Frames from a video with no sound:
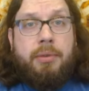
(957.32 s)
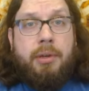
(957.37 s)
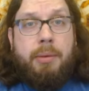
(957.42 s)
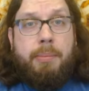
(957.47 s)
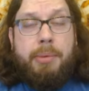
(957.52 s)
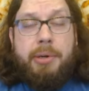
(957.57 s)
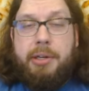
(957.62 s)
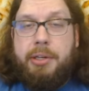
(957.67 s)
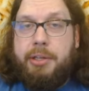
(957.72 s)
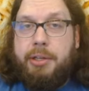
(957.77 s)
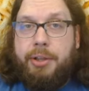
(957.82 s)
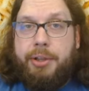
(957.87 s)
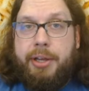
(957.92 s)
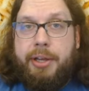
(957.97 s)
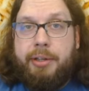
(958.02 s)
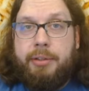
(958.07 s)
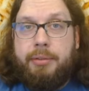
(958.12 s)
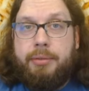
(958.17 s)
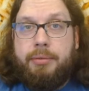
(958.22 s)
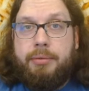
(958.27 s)
But until
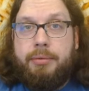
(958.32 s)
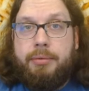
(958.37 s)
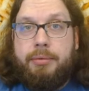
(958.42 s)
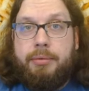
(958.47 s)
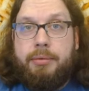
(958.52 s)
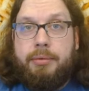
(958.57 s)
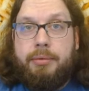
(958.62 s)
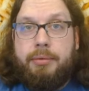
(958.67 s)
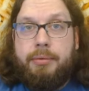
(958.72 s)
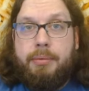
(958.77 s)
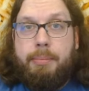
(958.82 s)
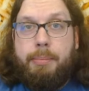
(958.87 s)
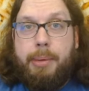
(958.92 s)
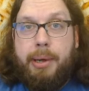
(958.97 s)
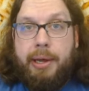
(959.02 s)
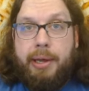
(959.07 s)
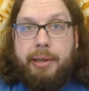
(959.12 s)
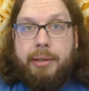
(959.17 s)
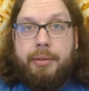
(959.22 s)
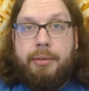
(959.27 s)
then,
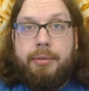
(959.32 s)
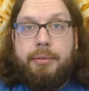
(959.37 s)
bye.